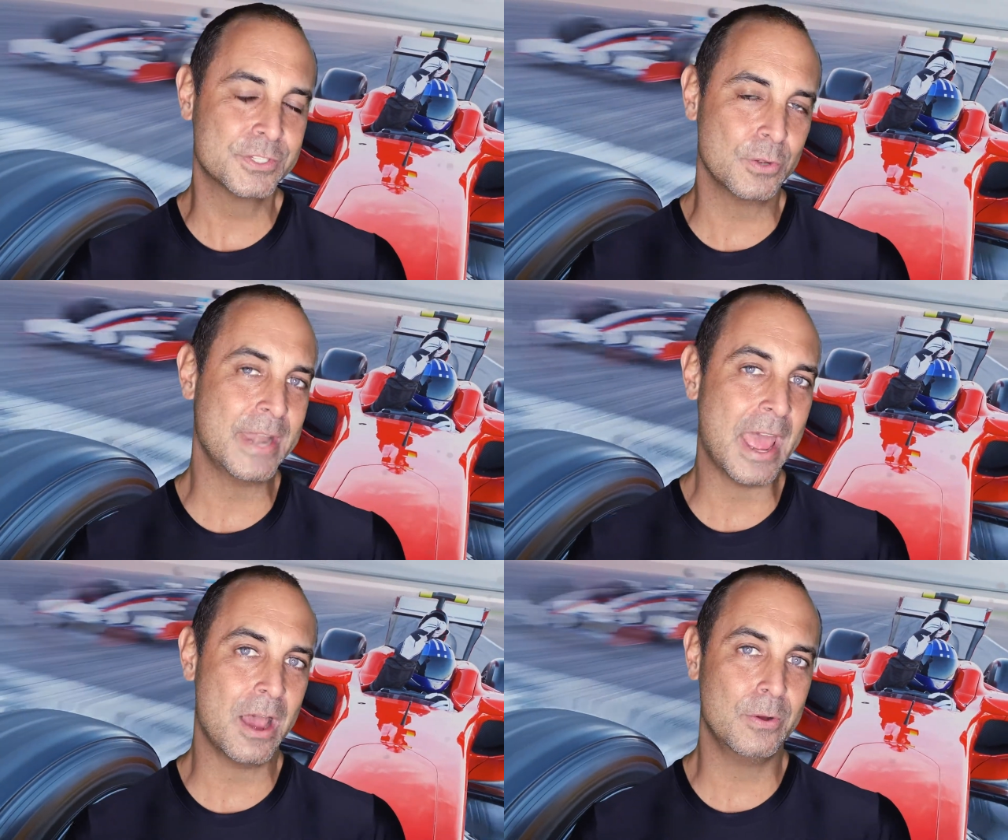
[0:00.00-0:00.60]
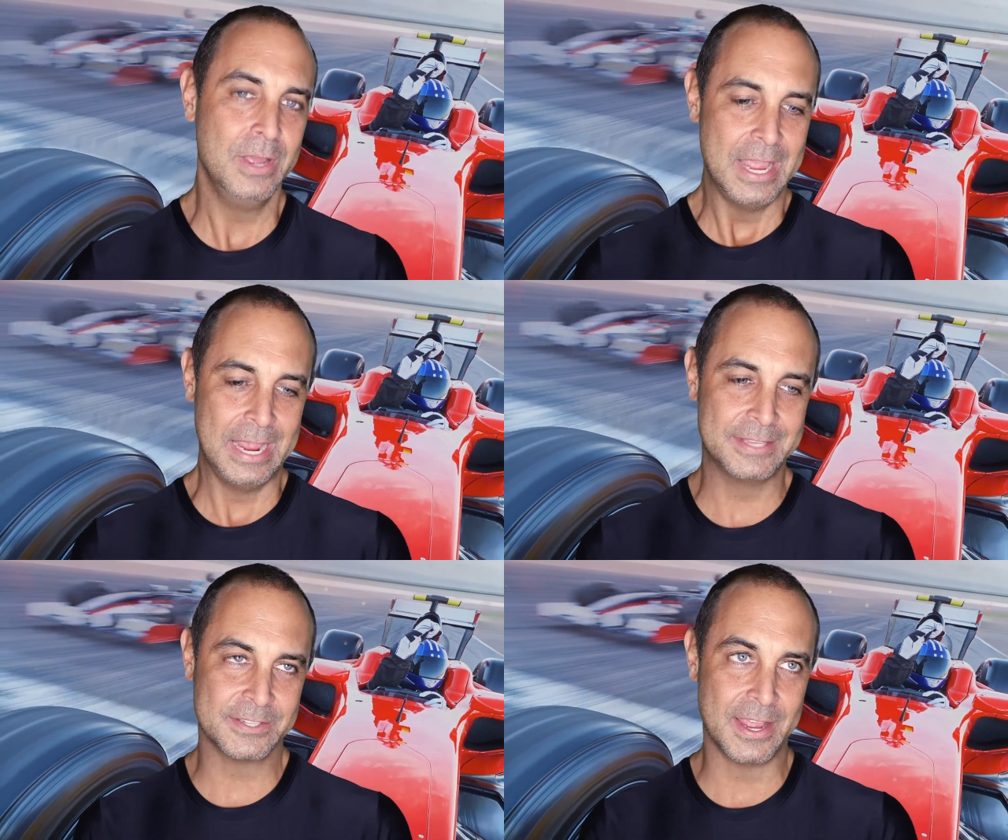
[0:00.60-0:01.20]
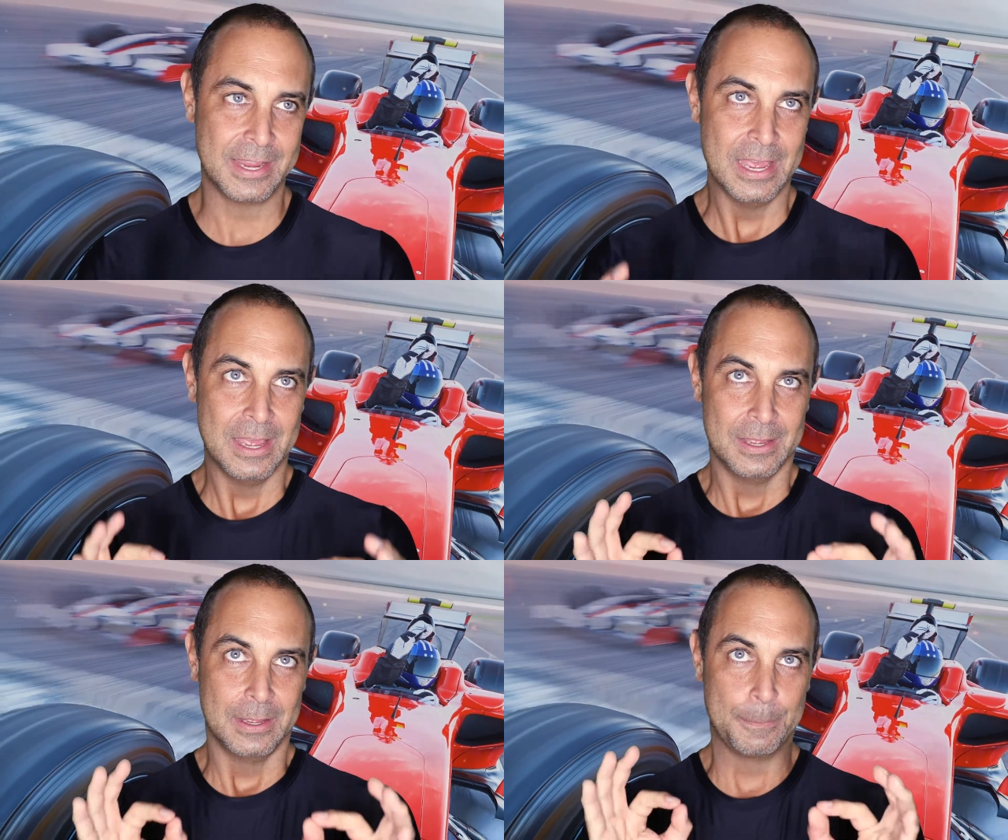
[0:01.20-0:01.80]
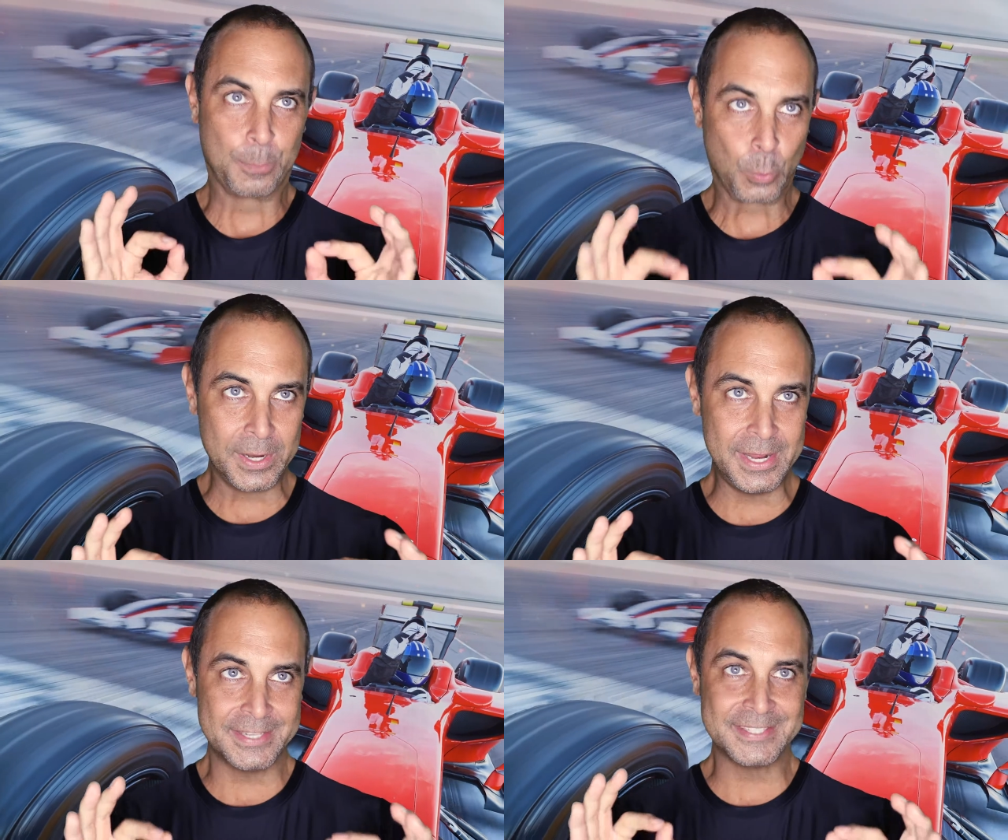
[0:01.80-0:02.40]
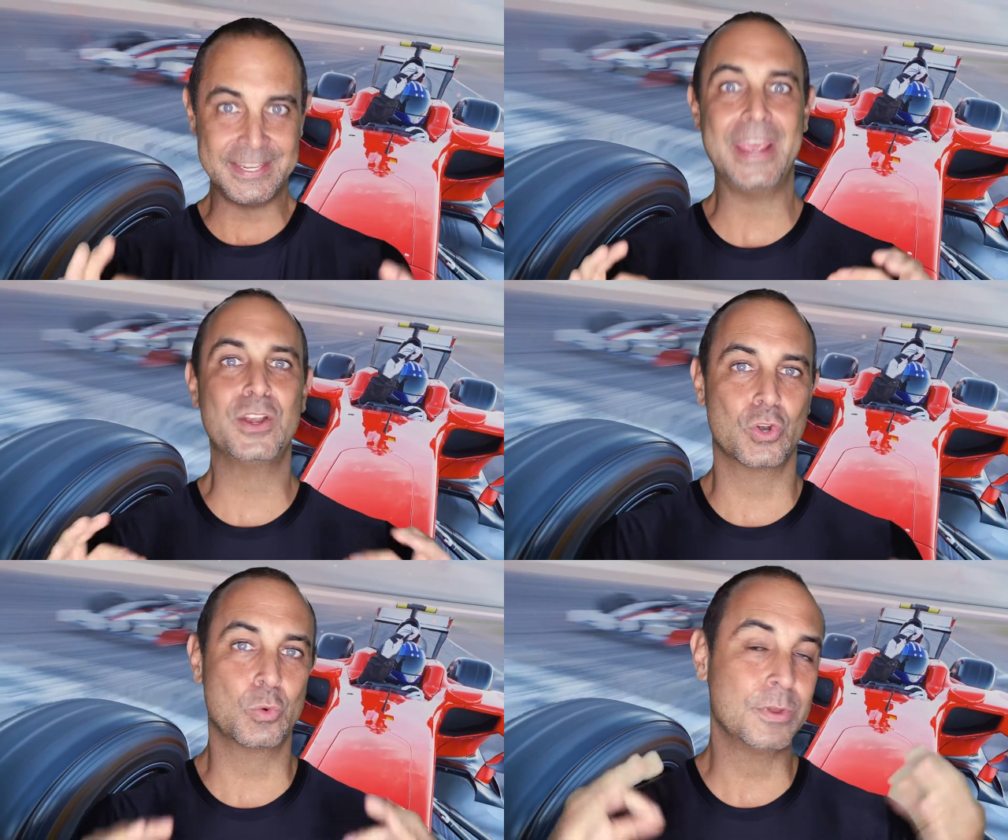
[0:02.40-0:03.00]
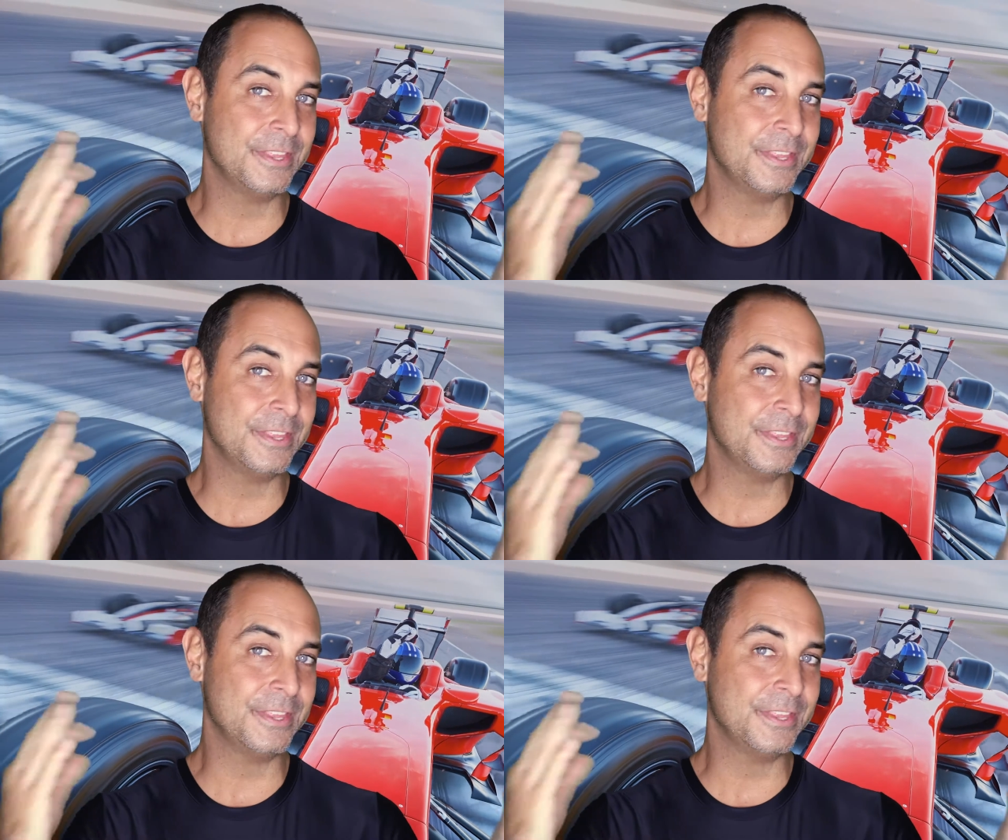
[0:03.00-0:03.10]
So now it's like pretty standard